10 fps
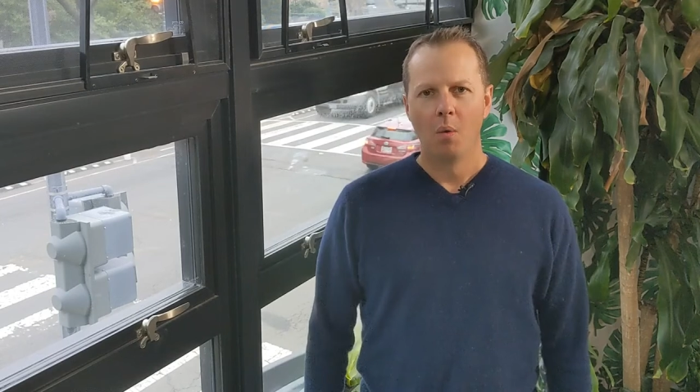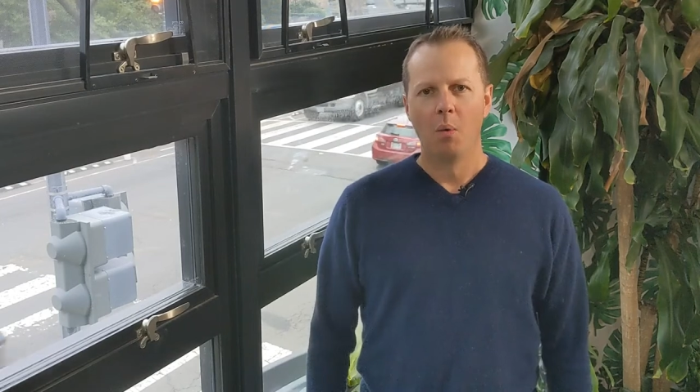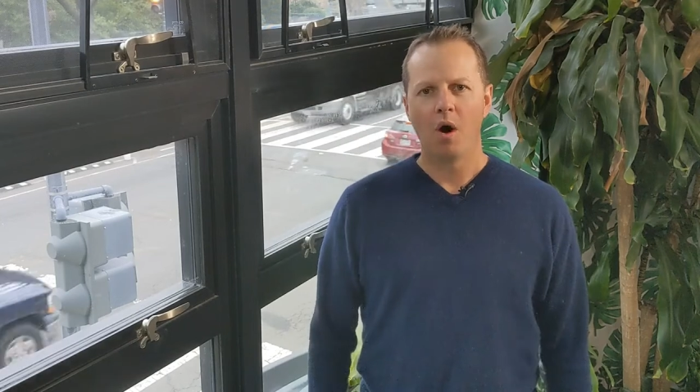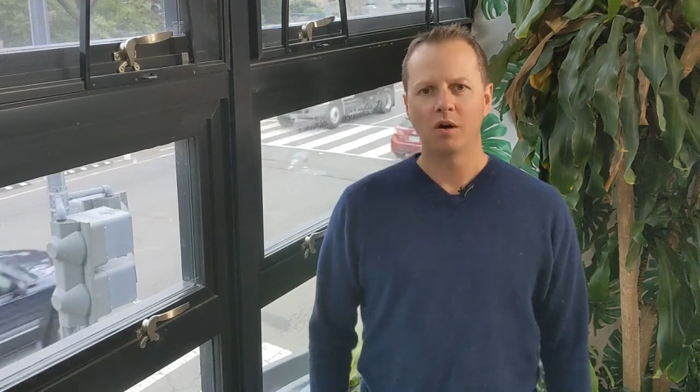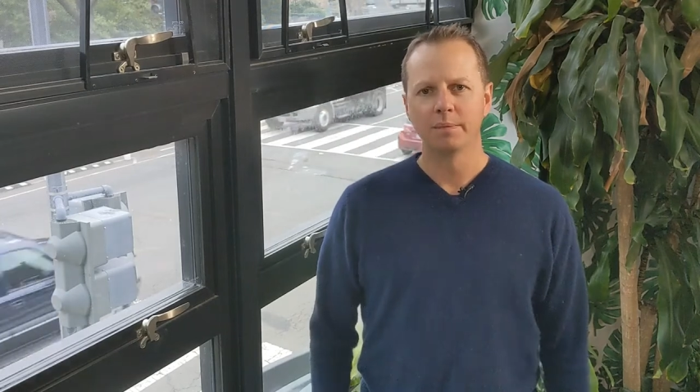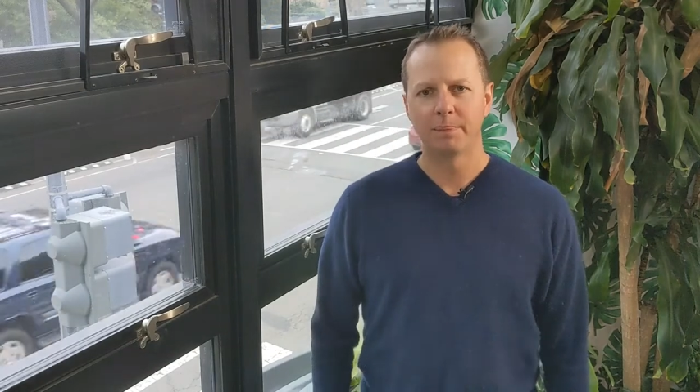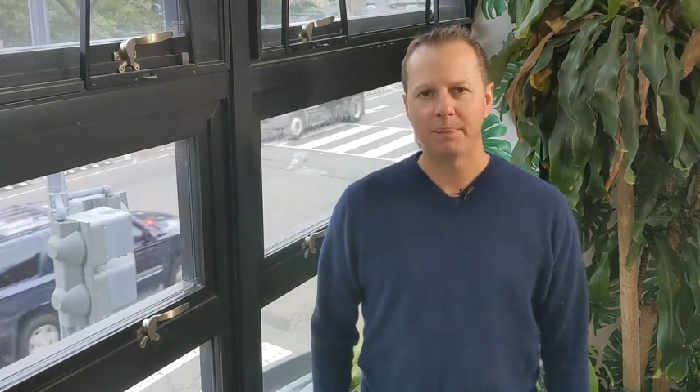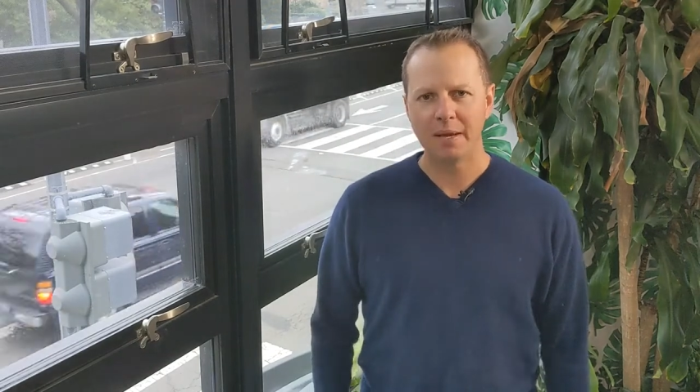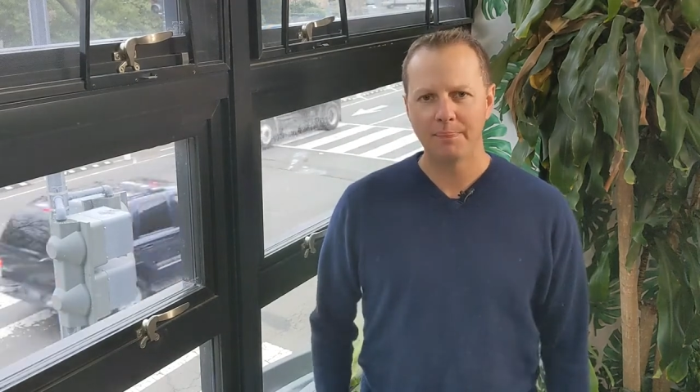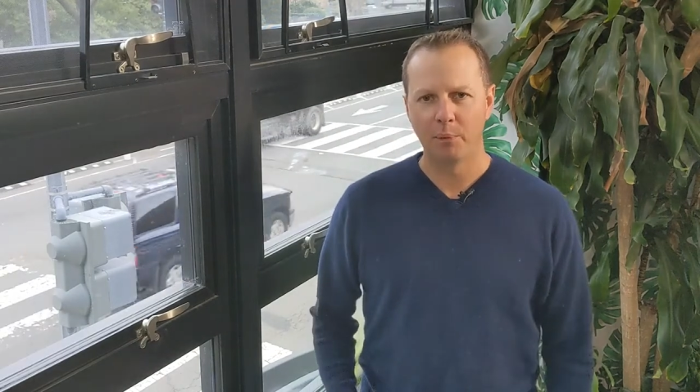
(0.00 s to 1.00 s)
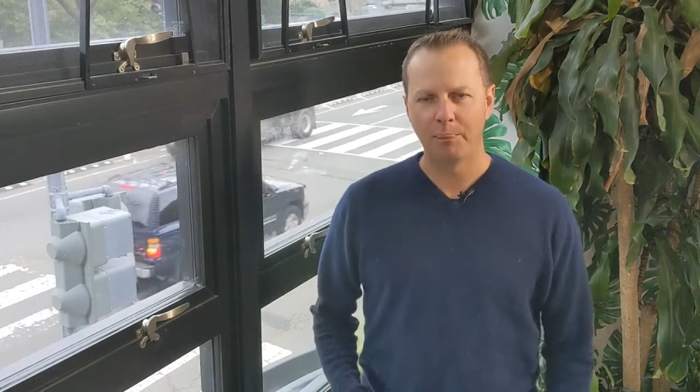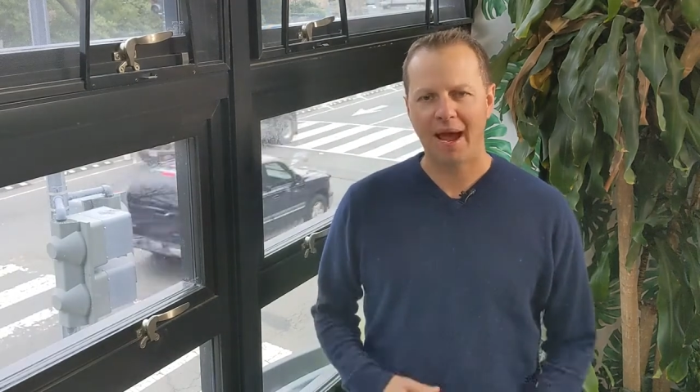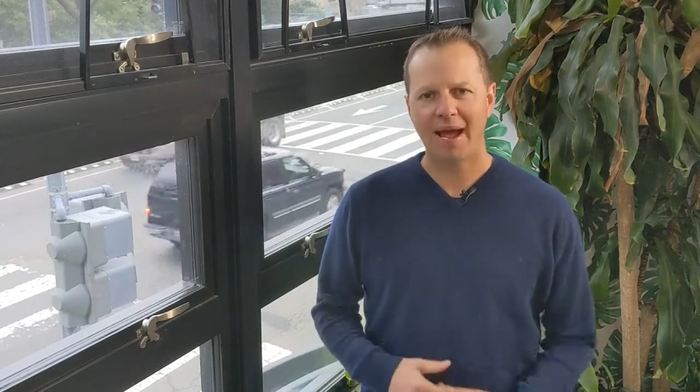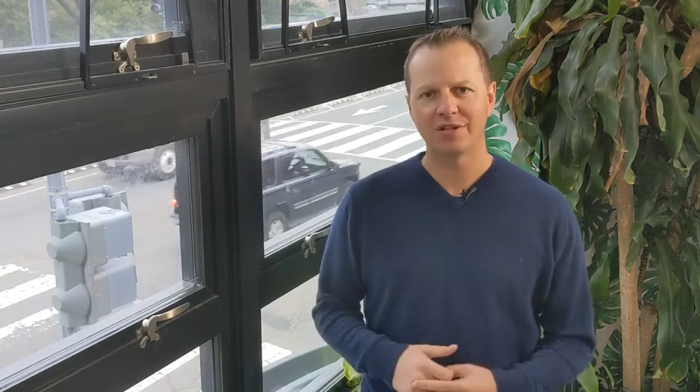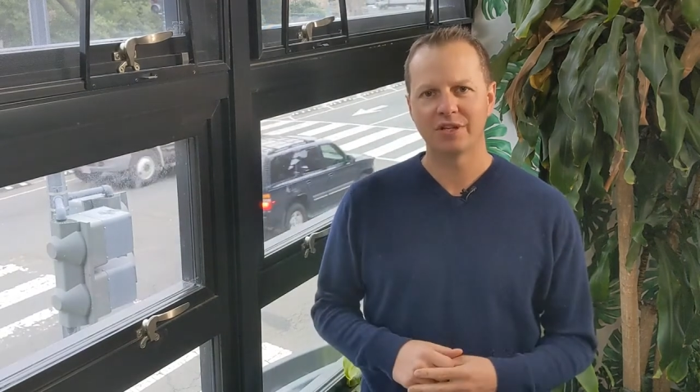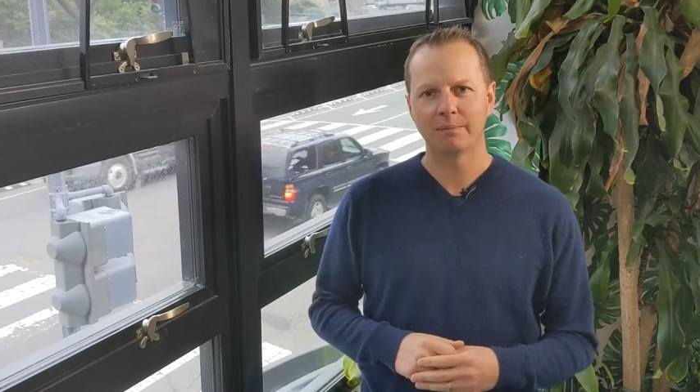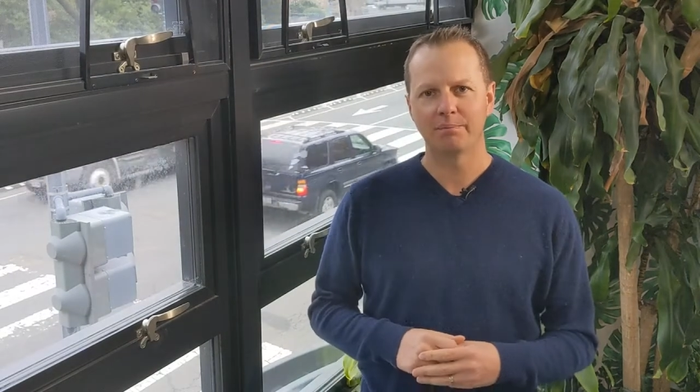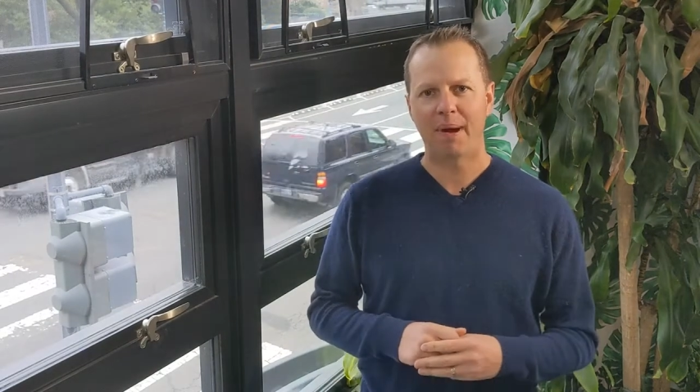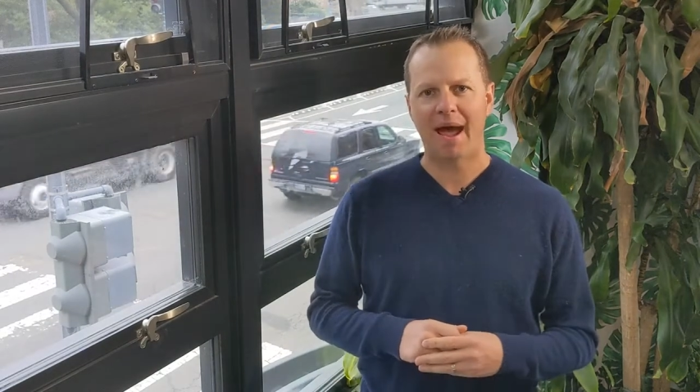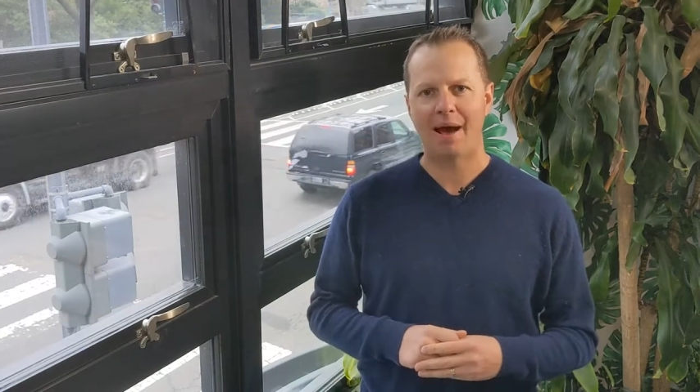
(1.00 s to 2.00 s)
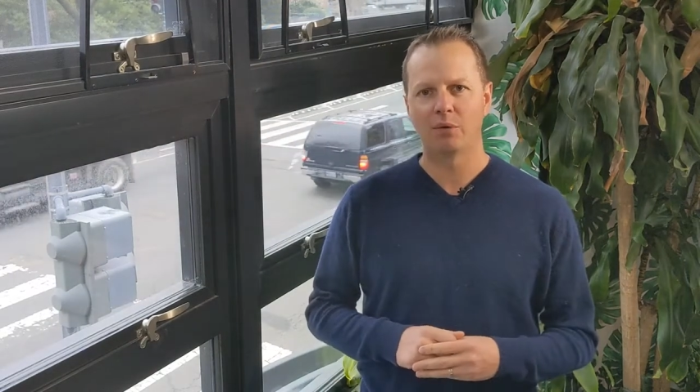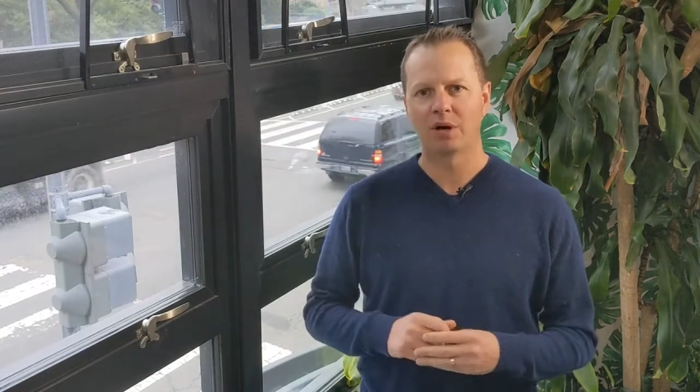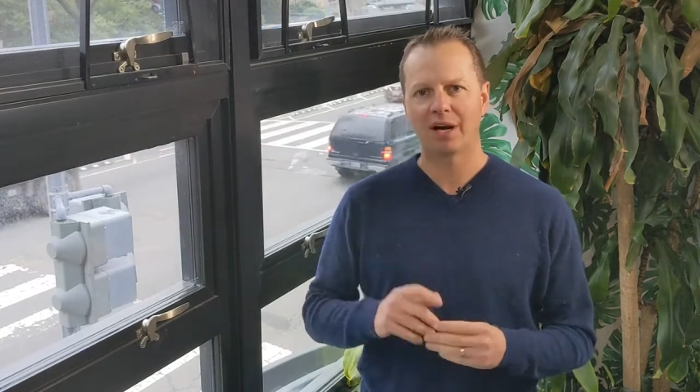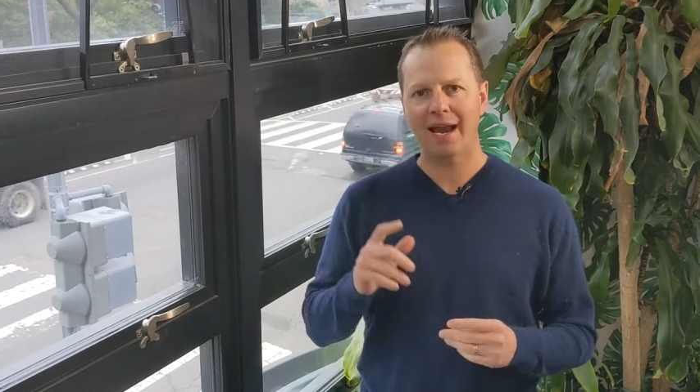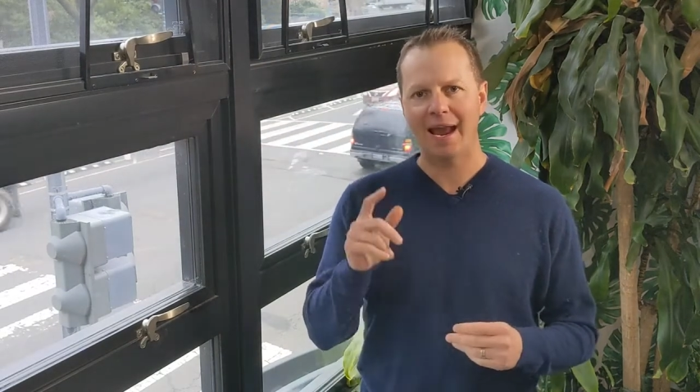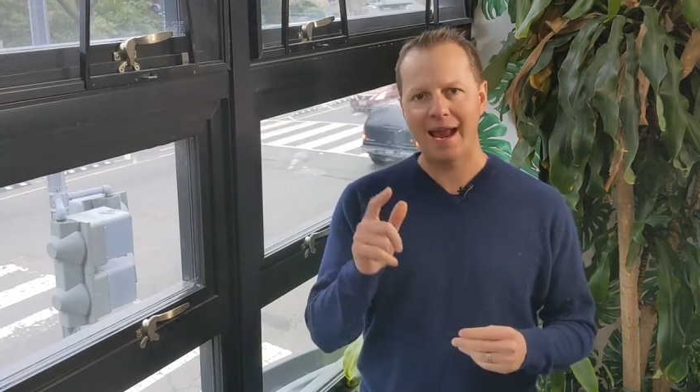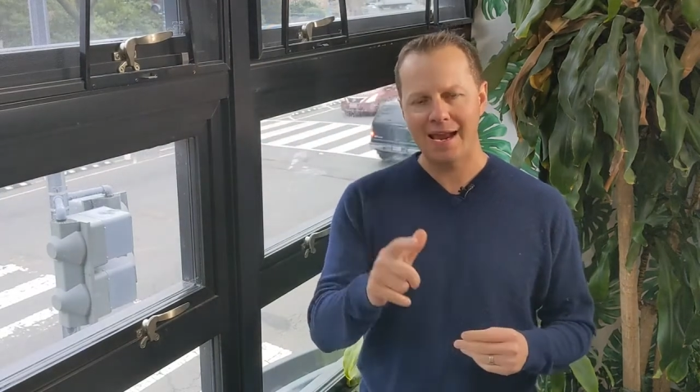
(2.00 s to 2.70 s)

Welcome to People, Passion, Power,